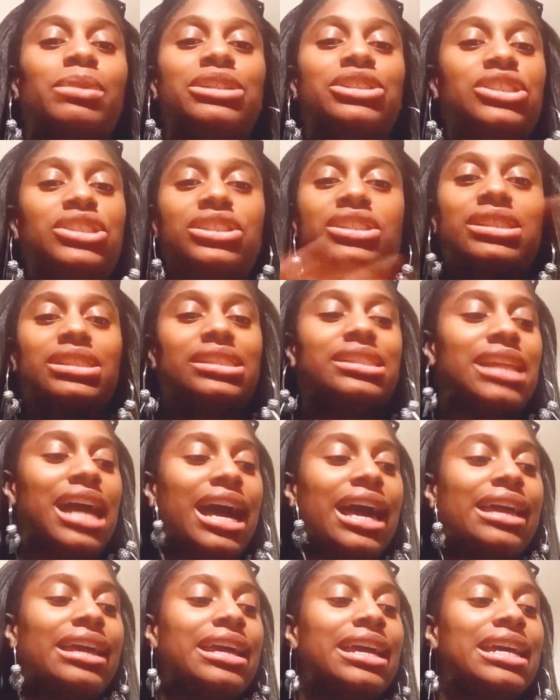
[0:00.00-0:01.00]
but she's just
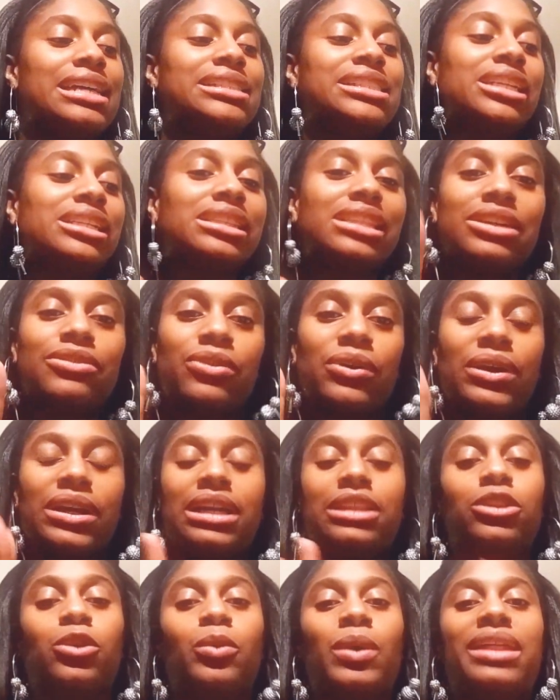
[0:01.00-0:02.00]
not delivering
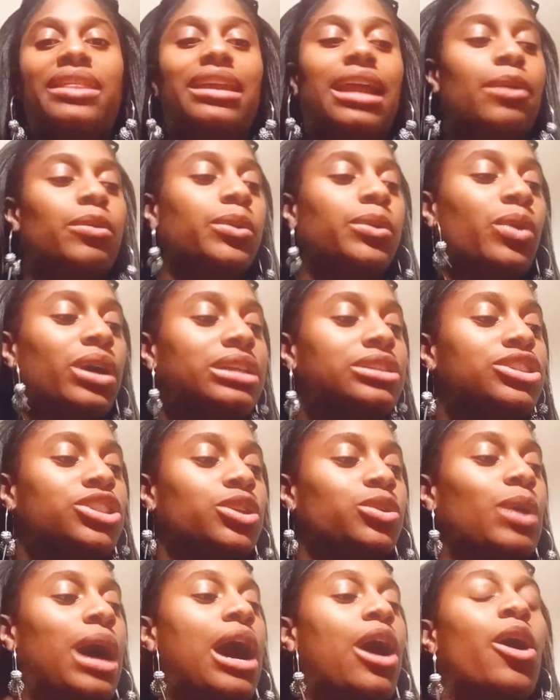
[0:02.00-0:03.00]
in the way that I would want
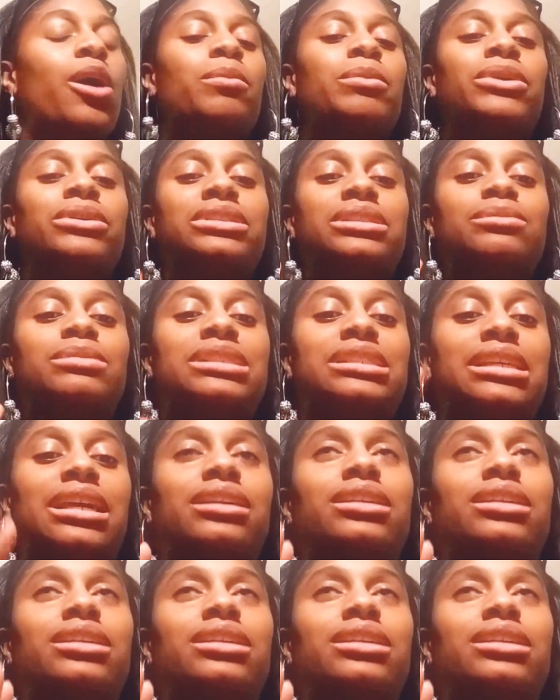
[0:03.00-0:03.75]
to. I almost am